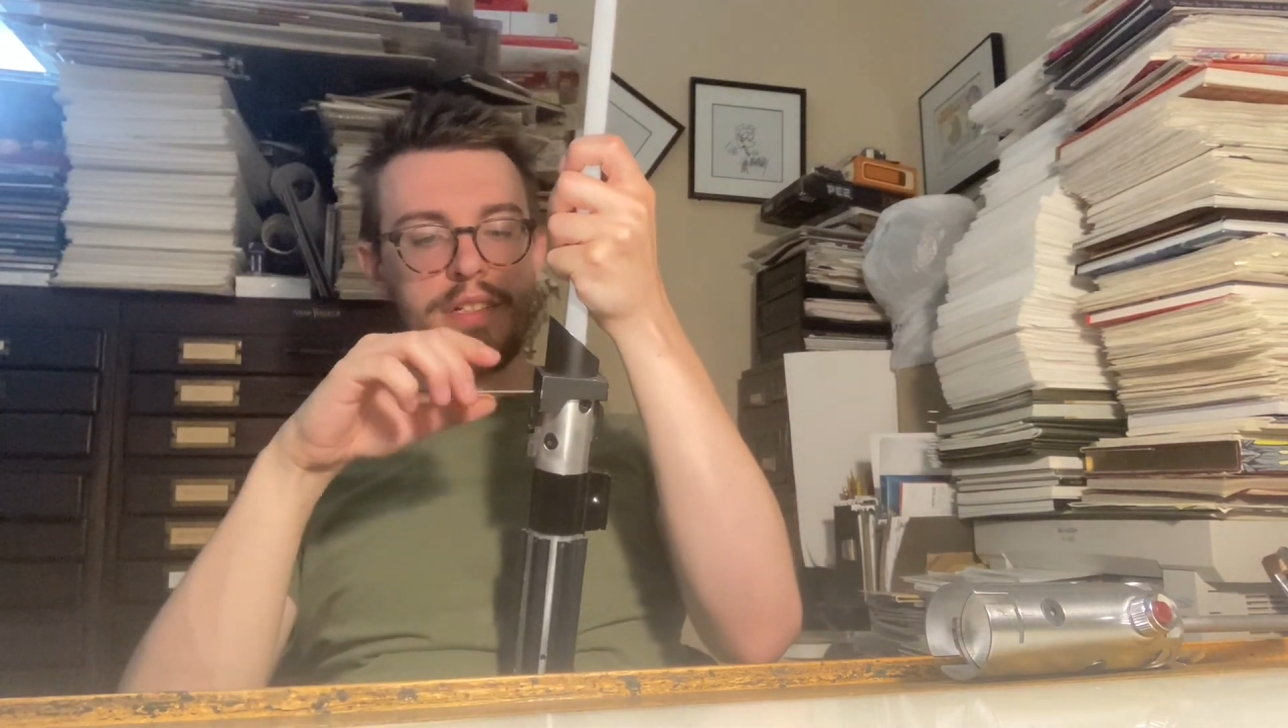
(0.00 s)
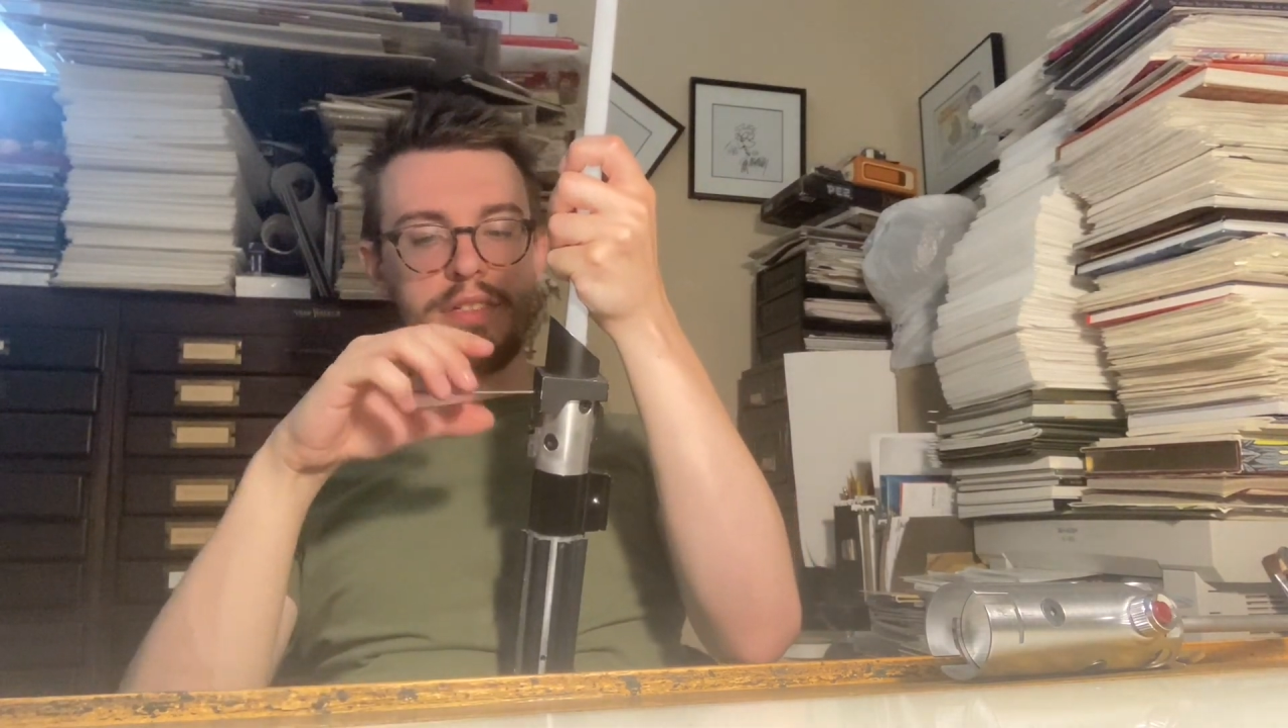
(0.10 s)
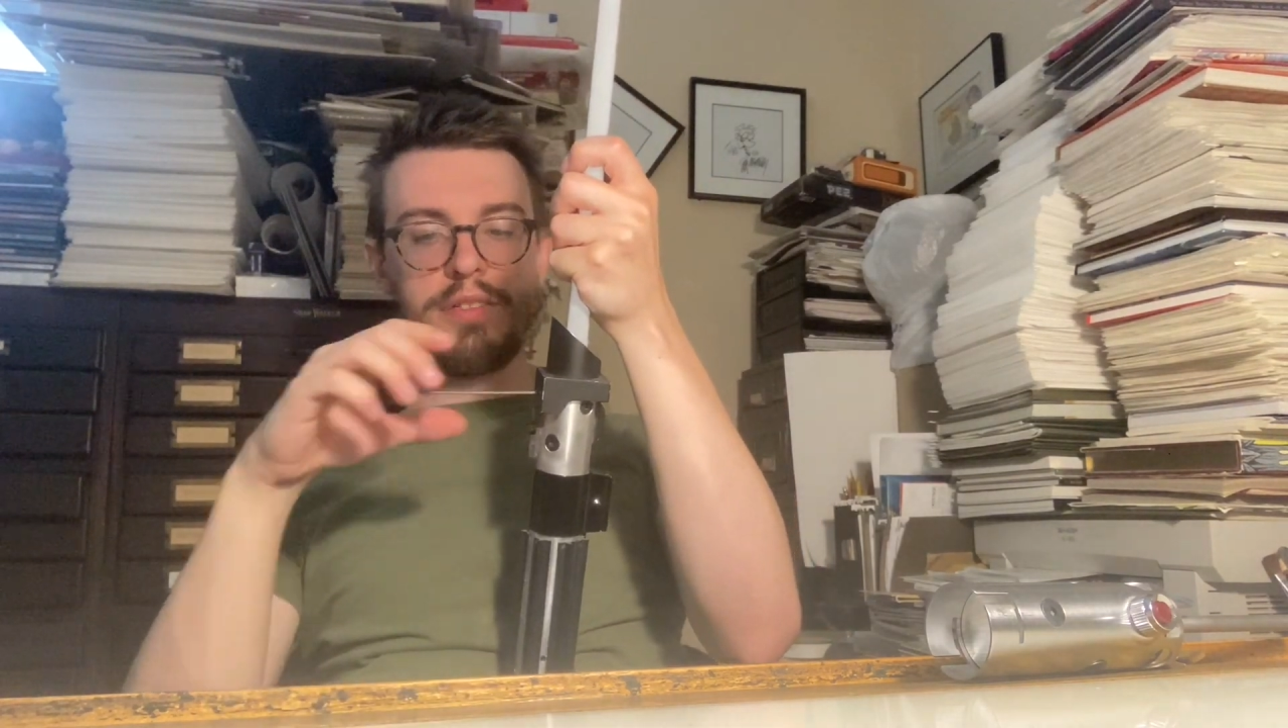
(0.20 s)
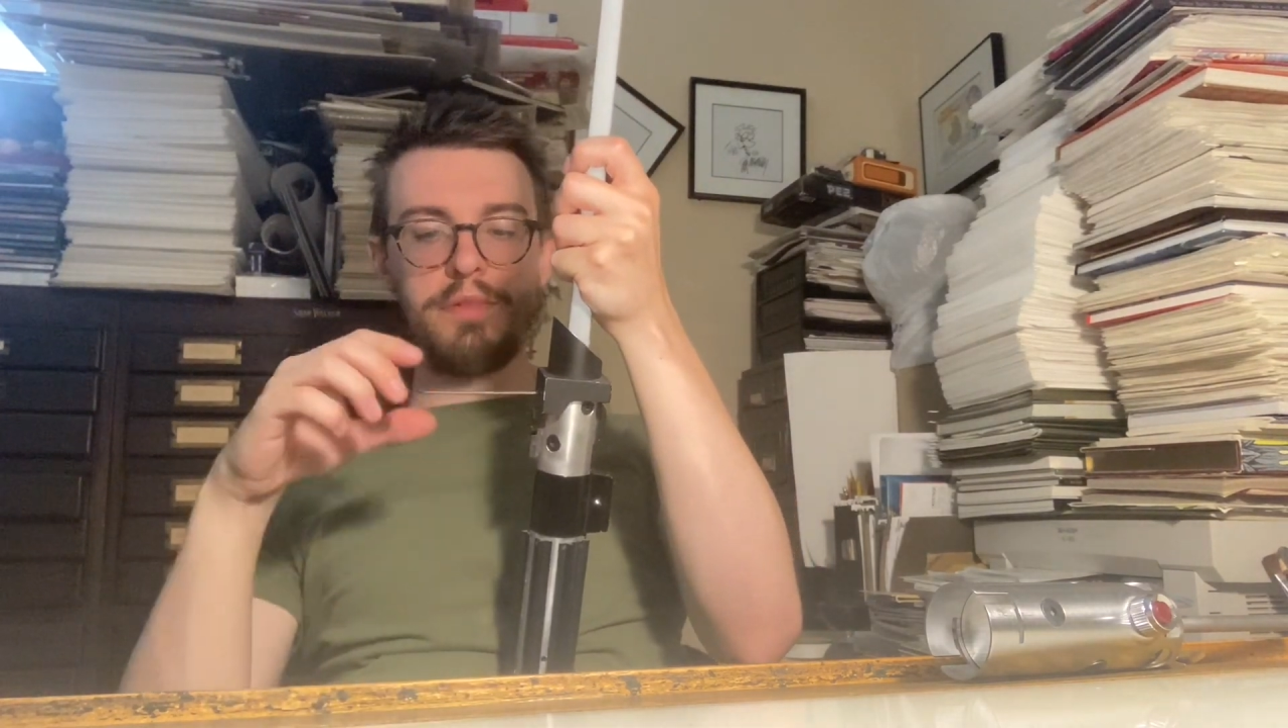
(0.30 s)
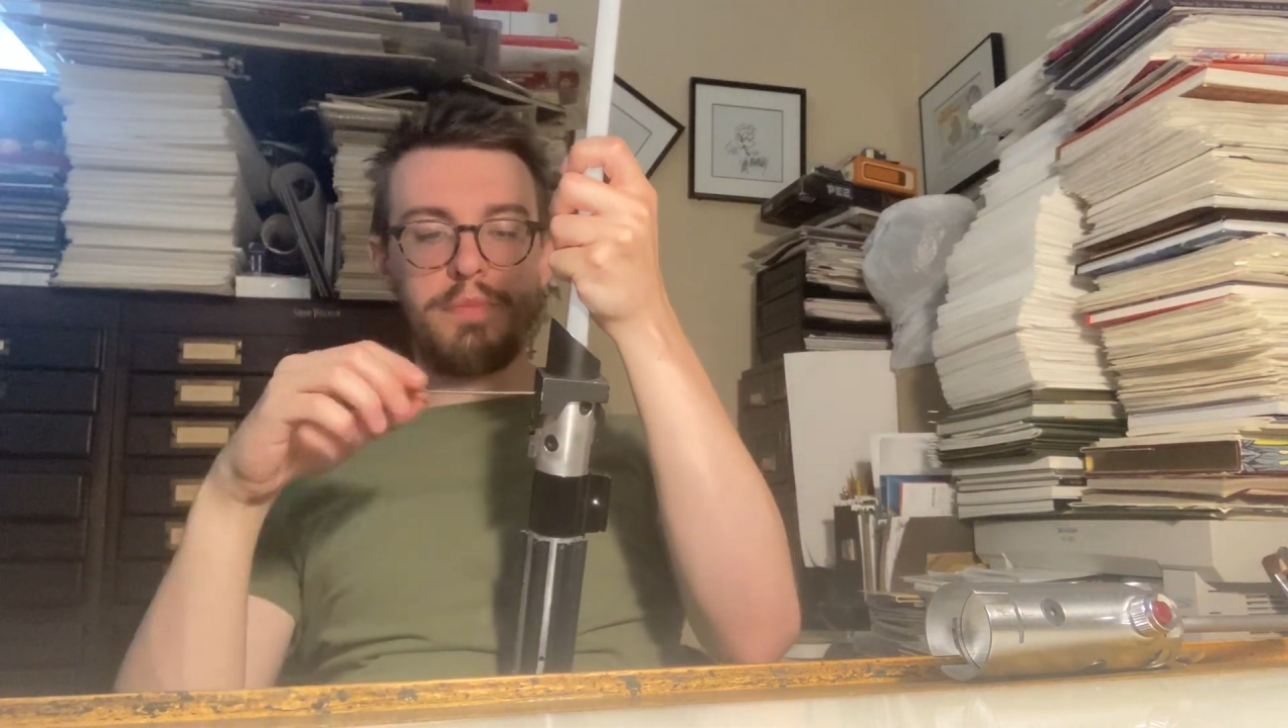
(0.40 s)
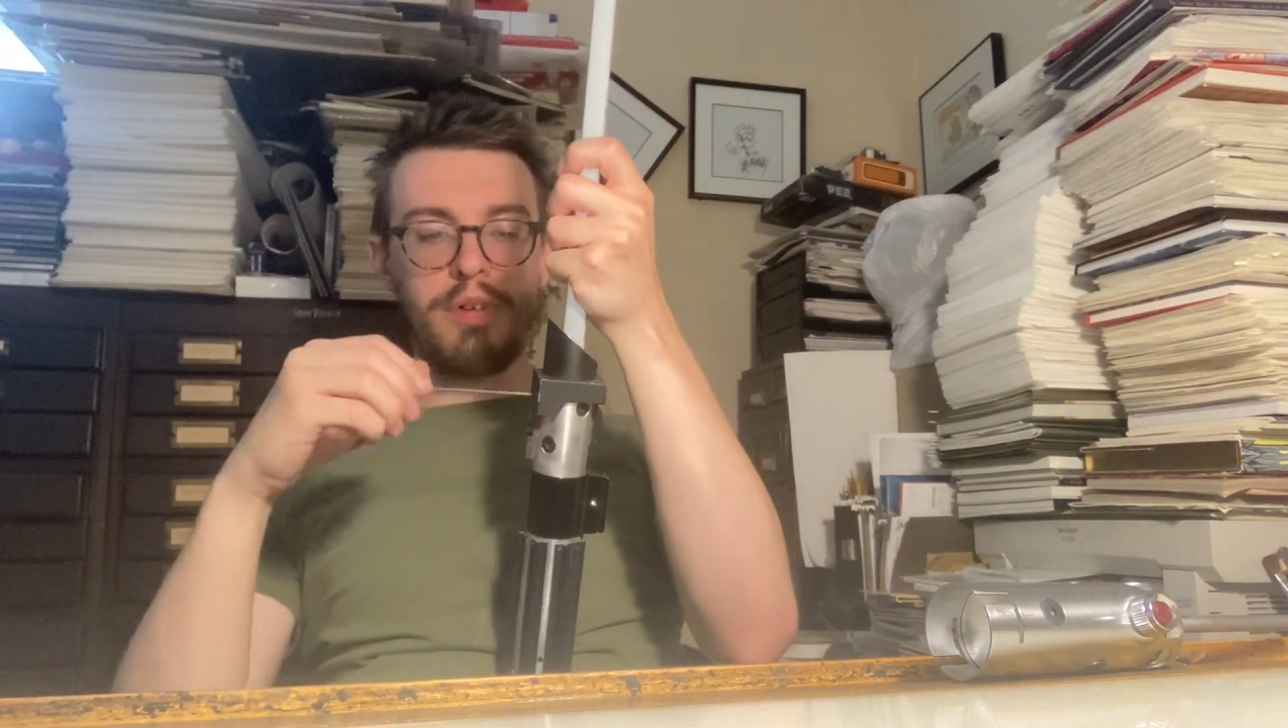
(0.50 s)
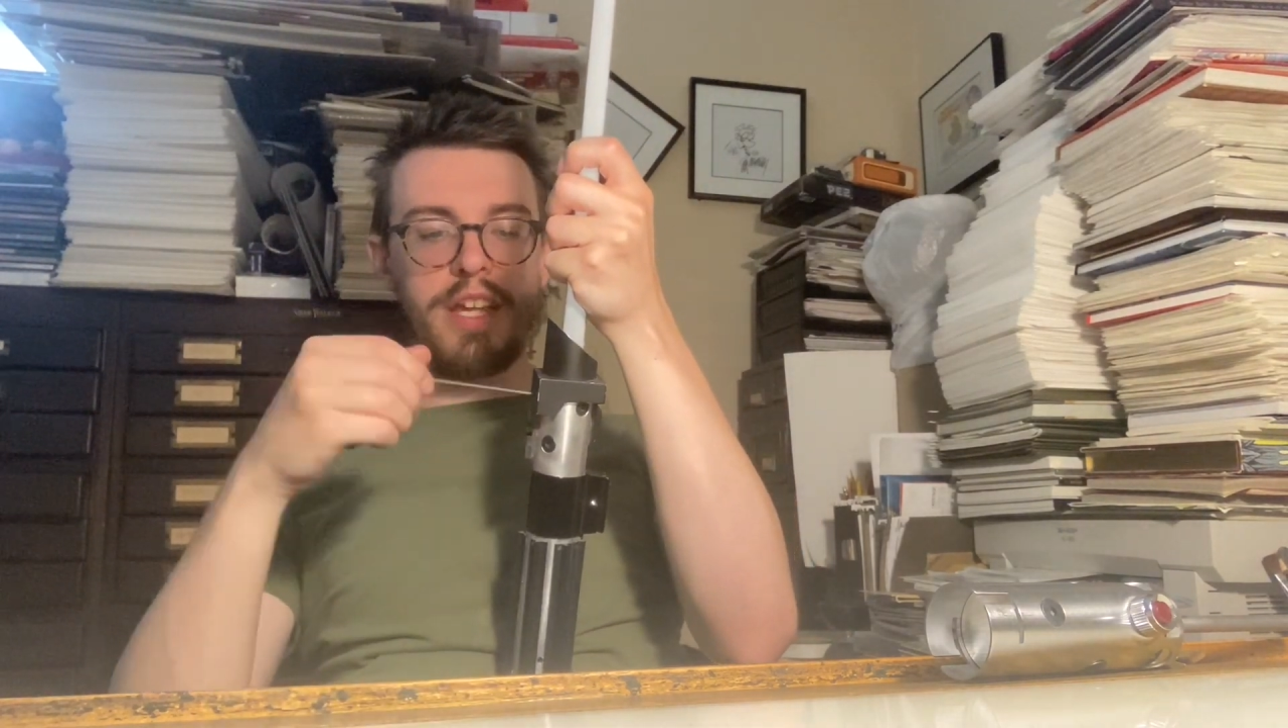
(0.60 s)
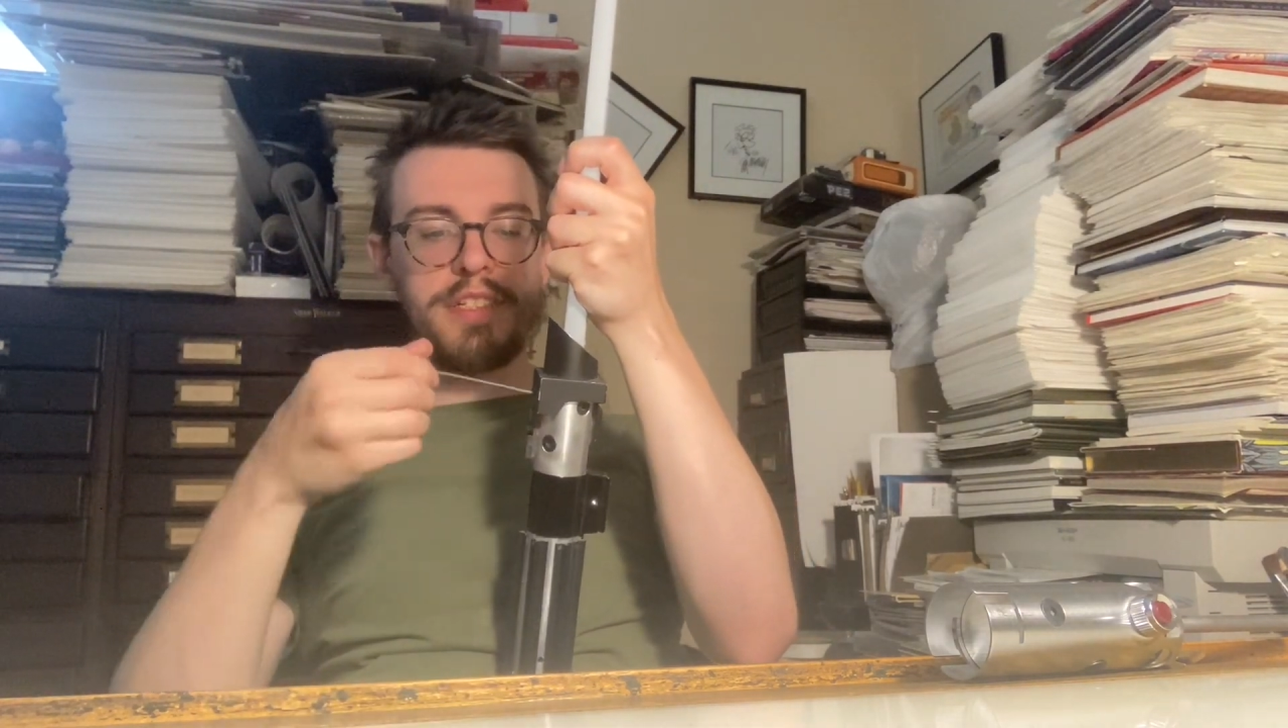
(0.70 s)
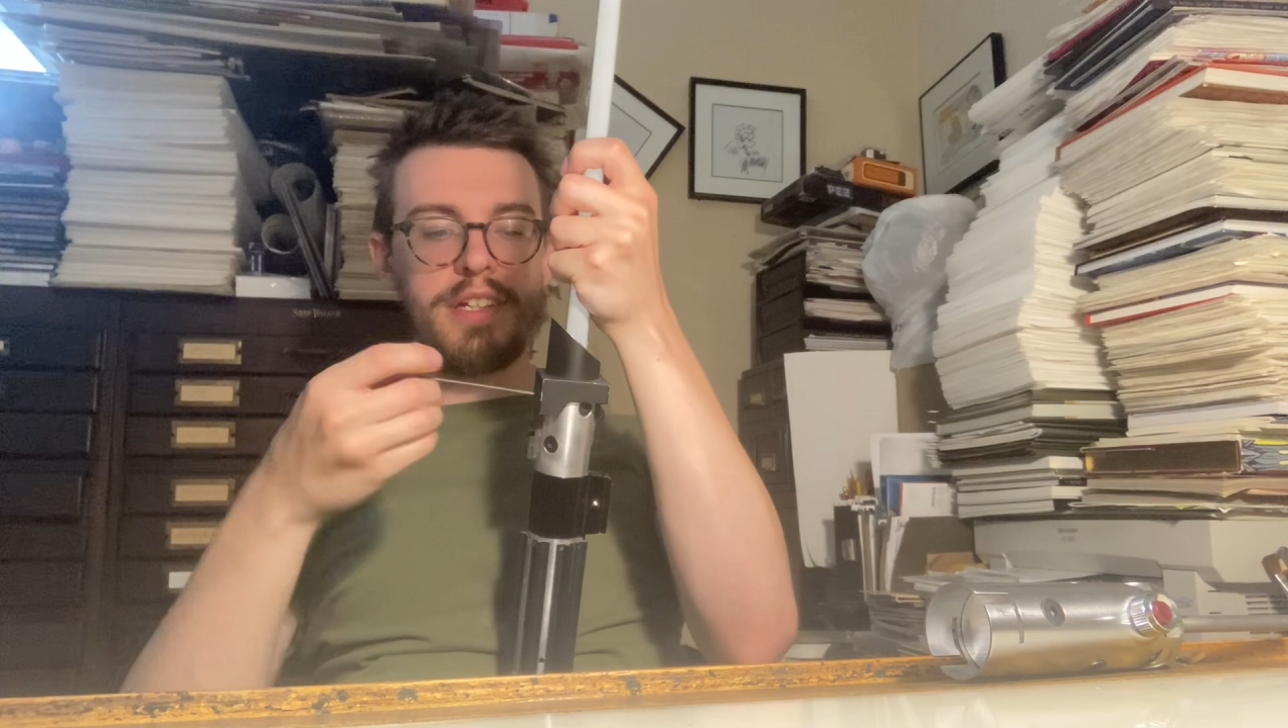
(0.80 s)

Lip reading: to brace